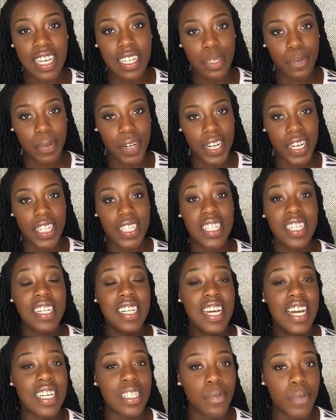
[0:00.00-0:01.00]
less braids.
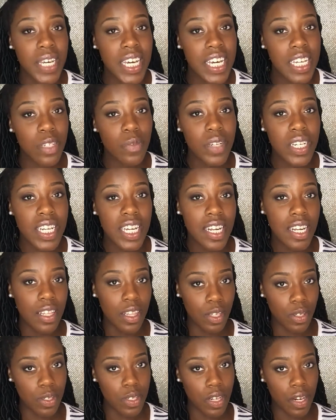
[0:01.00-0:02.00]
Yes, because we did
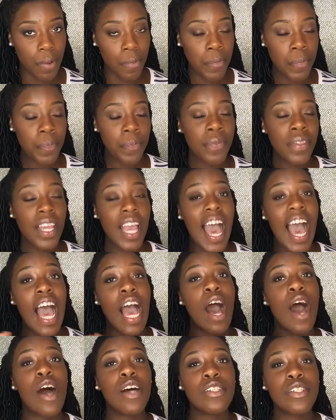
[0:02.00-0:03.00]
it looser.
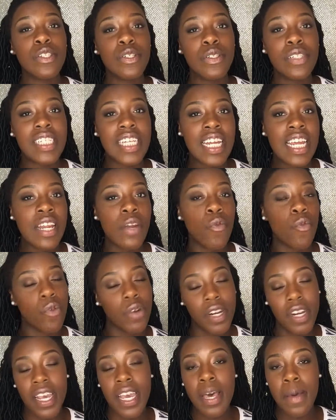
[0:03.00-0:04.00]
I also didn't
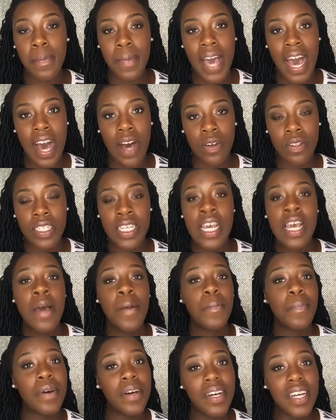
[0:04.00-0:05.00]
worry about
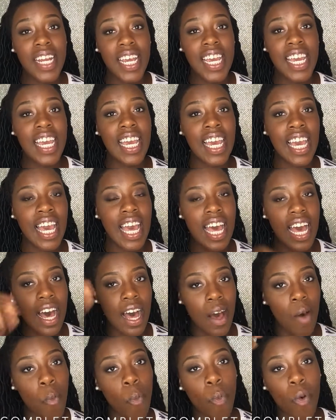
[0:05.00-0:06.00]
putting
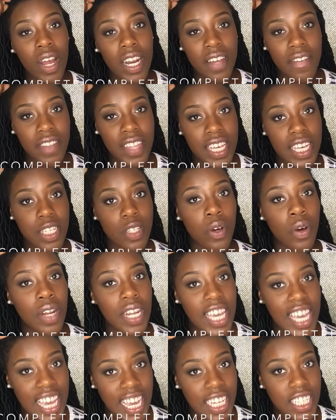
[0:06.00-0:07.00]
um, one of these
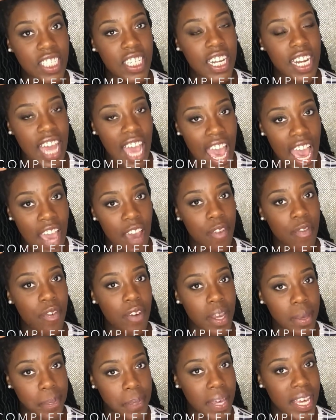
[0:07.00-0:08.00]
on each and
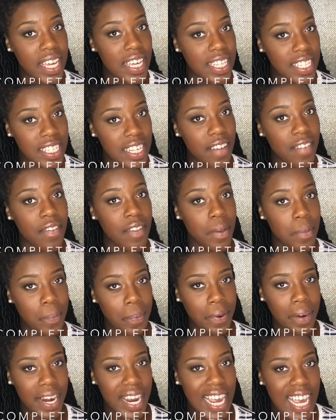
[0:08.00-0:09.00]
every piece of the
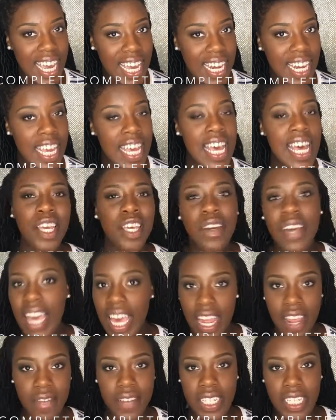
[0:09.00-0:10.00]
braid. You
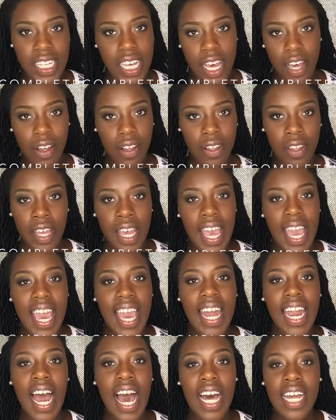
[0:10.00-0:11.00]
can't even tell.
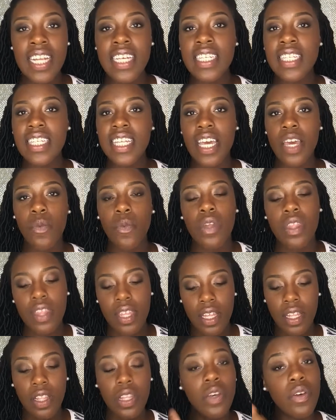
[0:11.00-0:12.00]
And honestly, with
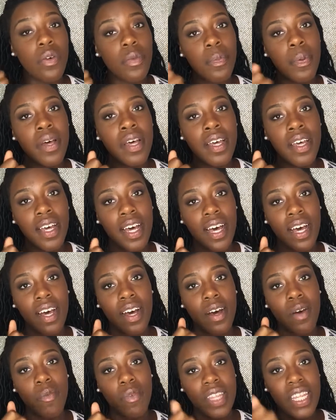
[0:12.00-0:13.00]
the loop,
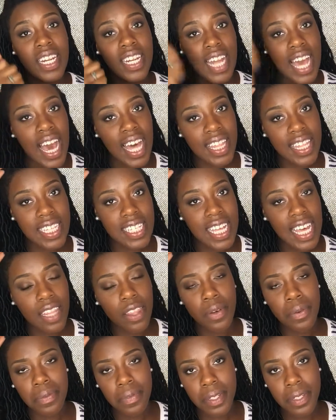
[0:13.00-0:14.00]
um, with the knot that's
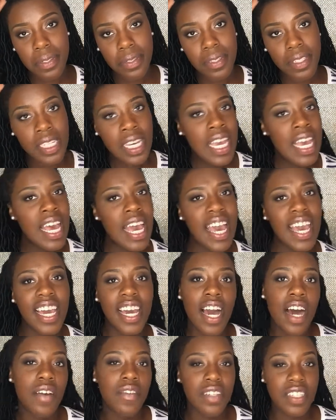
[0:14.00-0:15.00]
at the root, it
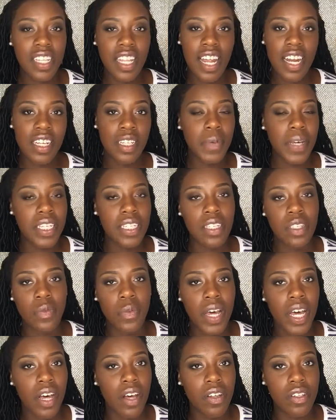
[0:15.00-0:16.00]
covers a lot of space as
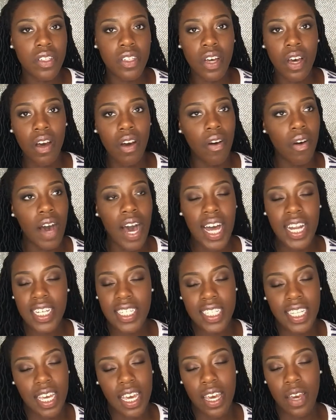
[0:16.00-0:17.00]
well. So
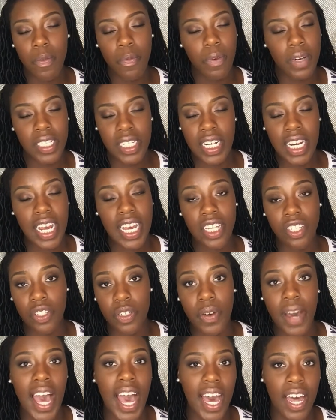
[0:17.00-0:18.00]
honestly, it wasn't an
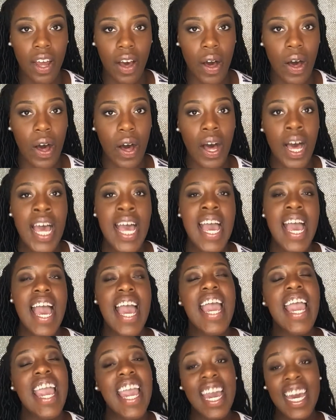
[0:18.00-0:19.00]
issue at all.
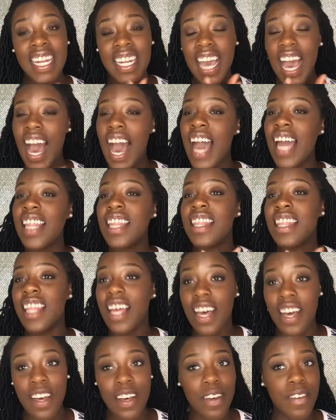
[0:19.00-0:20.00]
And I
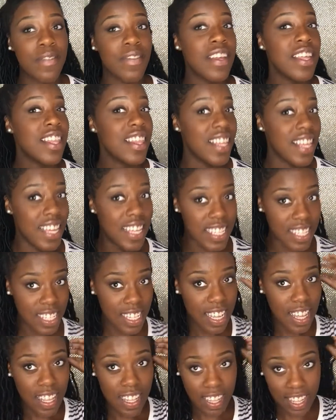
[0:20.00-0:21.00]
love this
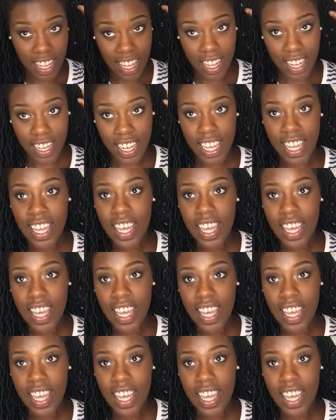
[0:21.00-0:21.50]
look.